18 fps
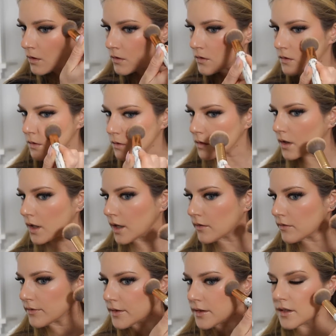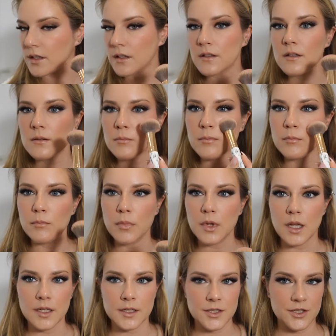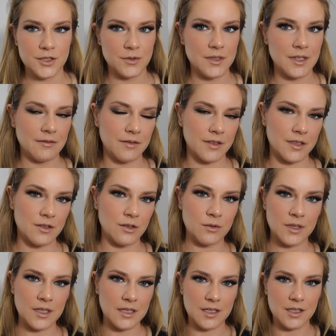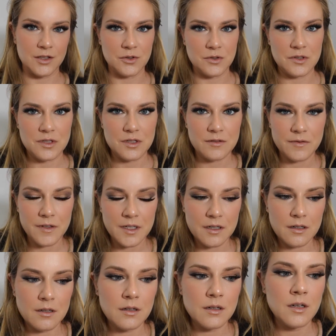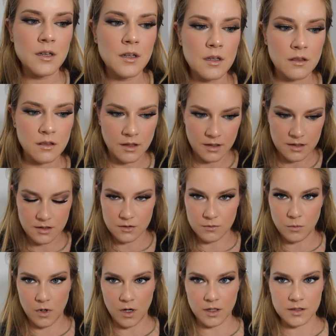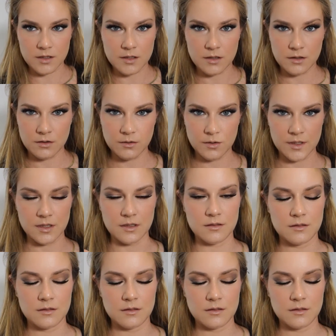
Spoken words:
So yeah, for this blush, you definitely don't need to use your finger unless you want to,